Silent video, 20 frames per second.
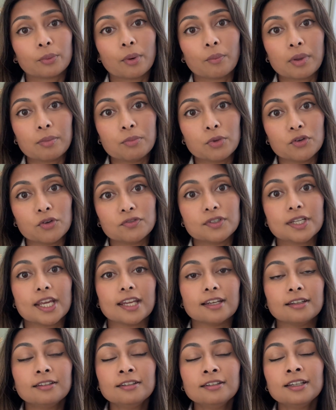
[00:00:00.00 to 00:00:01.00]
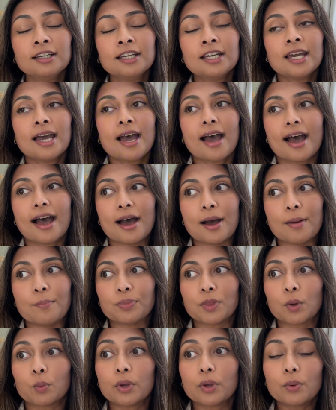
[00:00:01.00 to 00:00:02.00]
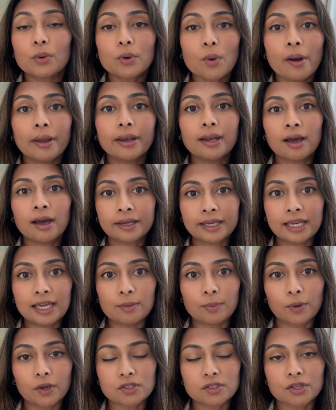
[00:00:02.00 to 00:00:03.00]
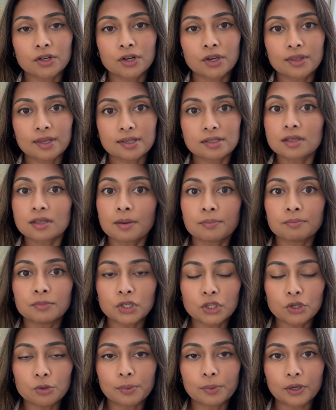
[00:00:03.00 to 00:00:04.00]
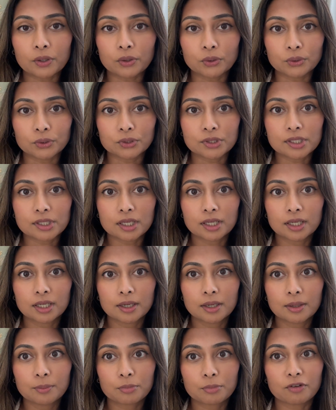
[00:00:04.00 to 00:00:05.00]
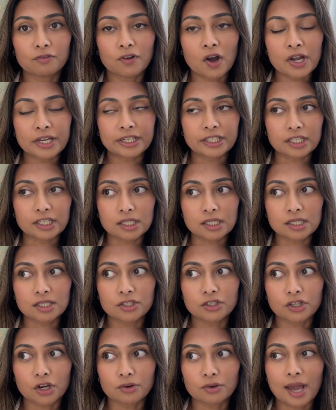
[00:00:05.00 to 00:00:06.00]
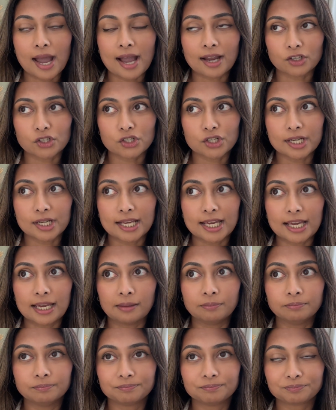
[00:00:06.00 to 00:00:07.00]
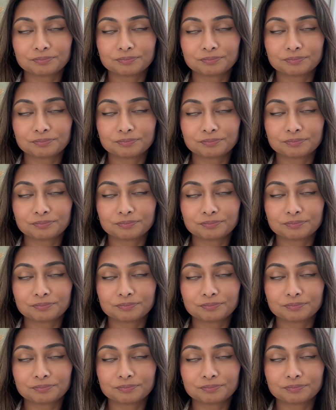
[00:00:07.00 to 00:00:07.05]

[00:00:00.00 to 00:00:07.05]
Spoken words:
when we moved in. We were quite lucky because I know that some new build providers don't actually